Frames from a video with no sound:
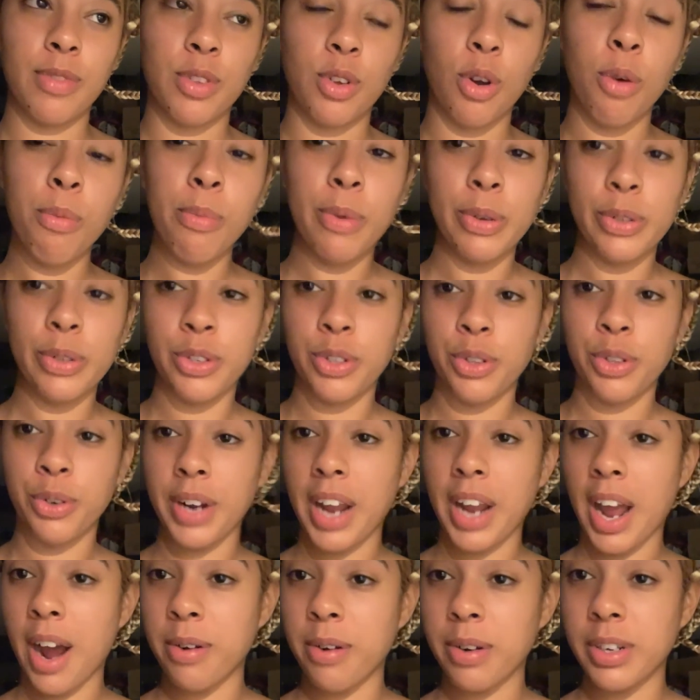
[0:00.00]
almost
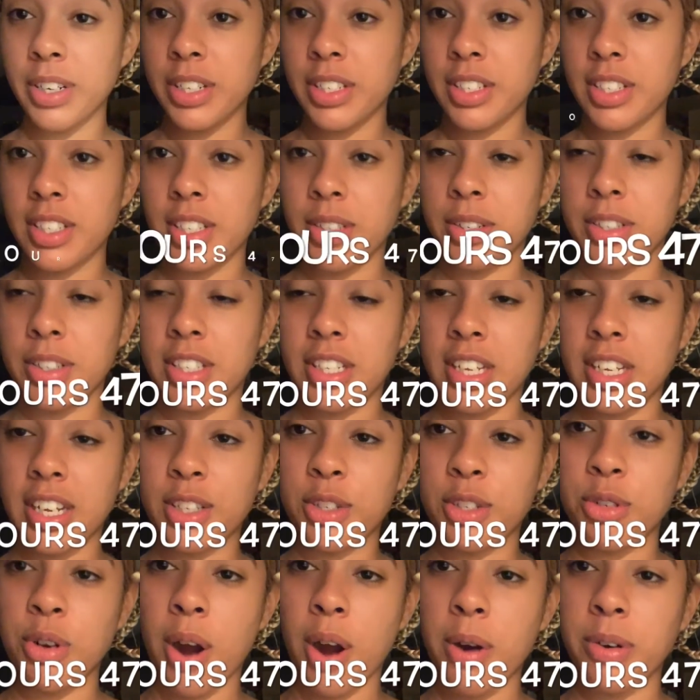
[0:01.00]
three hours it's like
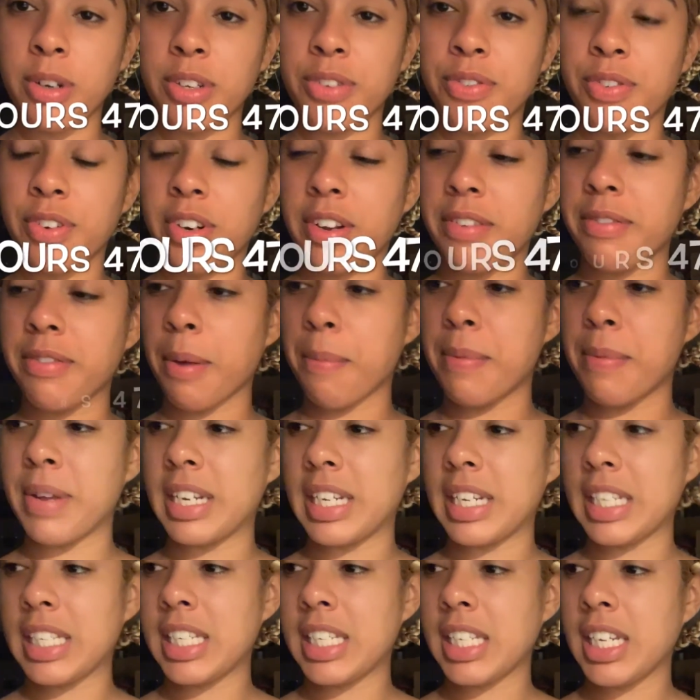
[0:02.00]
two hours 45
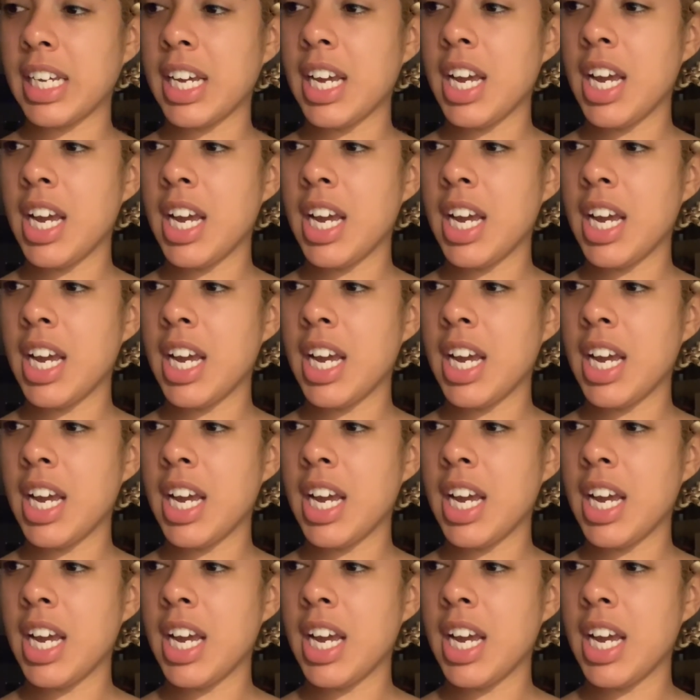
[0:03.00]
minutes